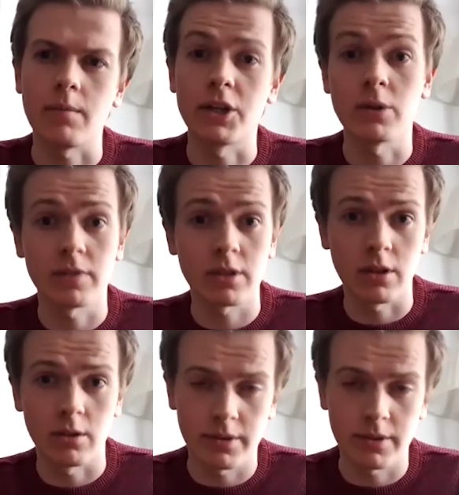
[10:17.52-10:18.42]
I do have a
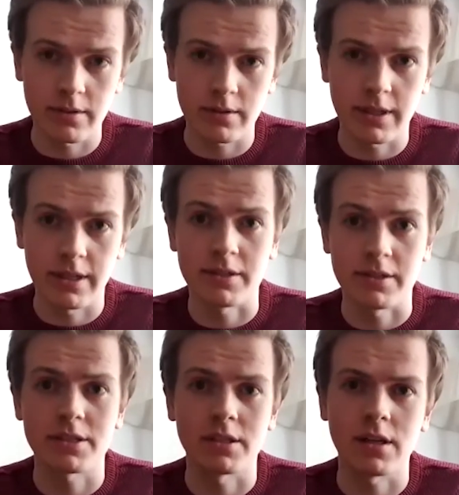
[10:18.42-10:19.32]
call with an
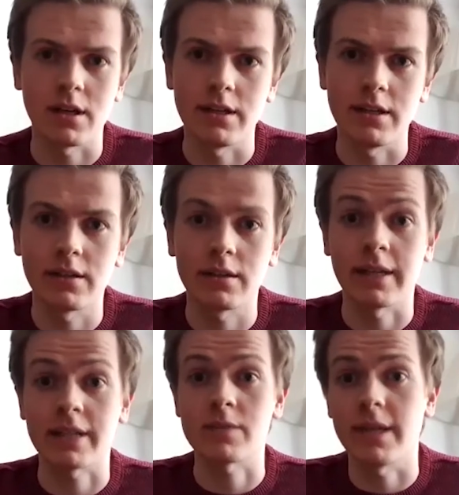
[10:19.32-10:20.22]
international colleague
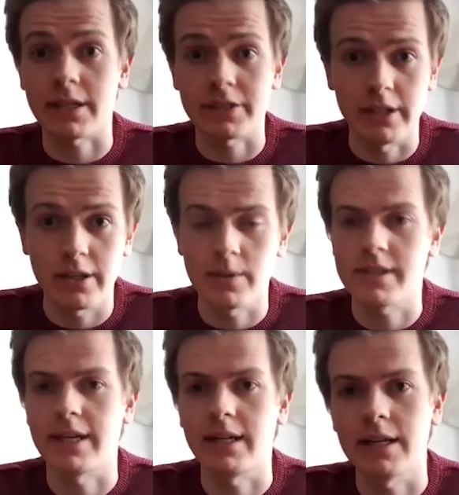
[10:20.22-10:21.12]
next week, actually,
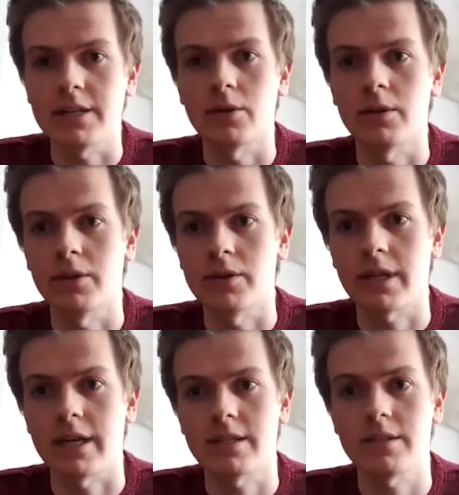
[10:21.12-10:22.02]
coincidentally. So in those
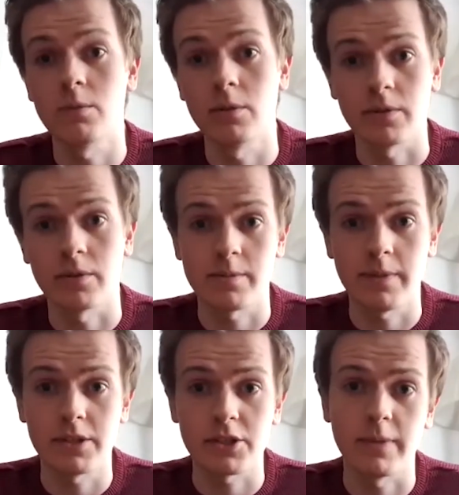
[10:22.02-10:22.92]
cases, you would, of course,
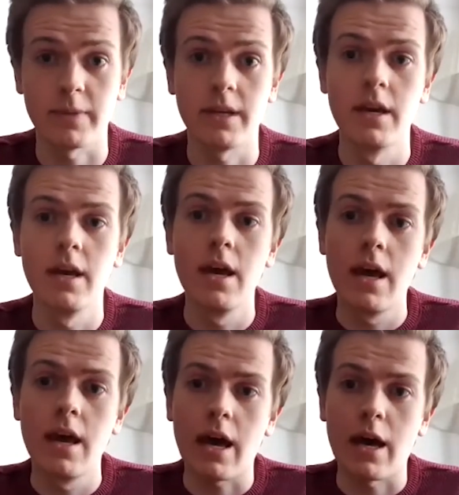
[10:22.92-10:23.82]
speak German
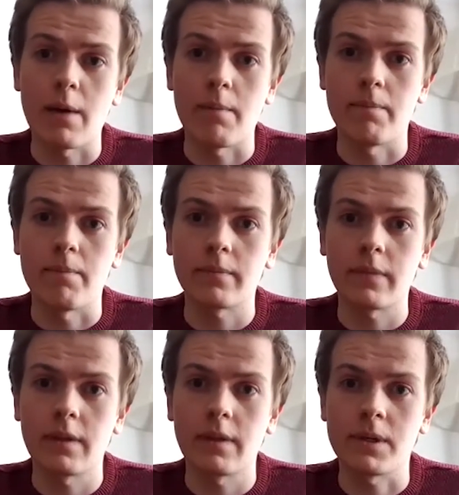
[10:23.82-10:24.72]

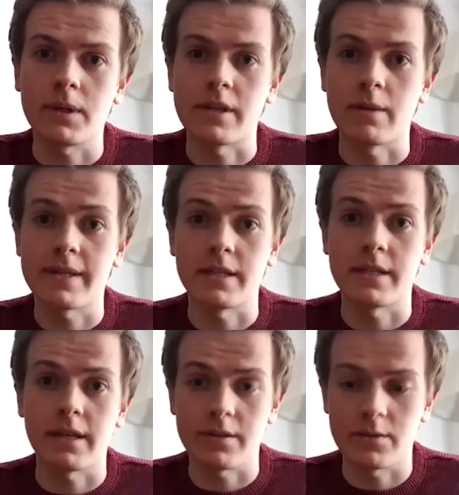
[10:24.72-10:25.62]
because they're based in
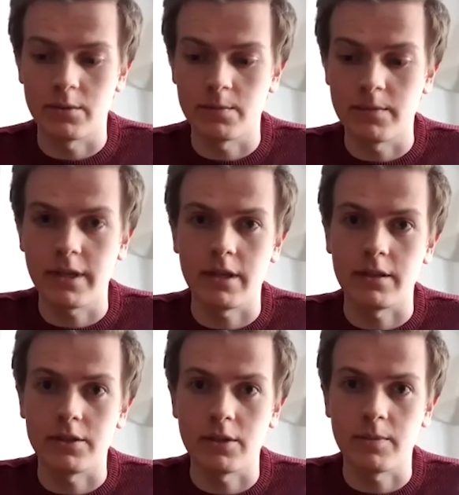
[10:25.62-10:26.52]
Neckarsulm
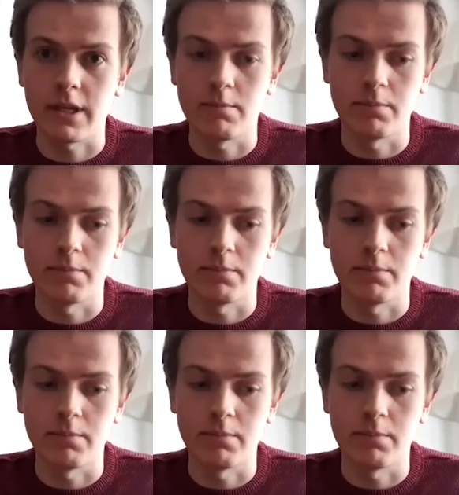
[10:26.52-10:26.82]
in Germany.